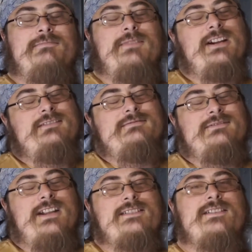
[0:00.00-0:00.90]
But
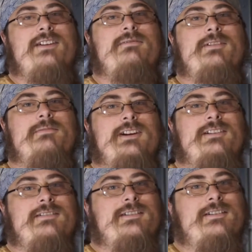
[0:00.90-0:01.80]
that's not what we're
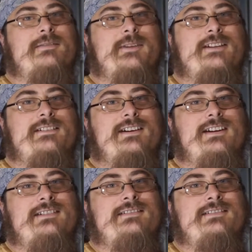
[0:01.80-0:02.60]
here to talk about today.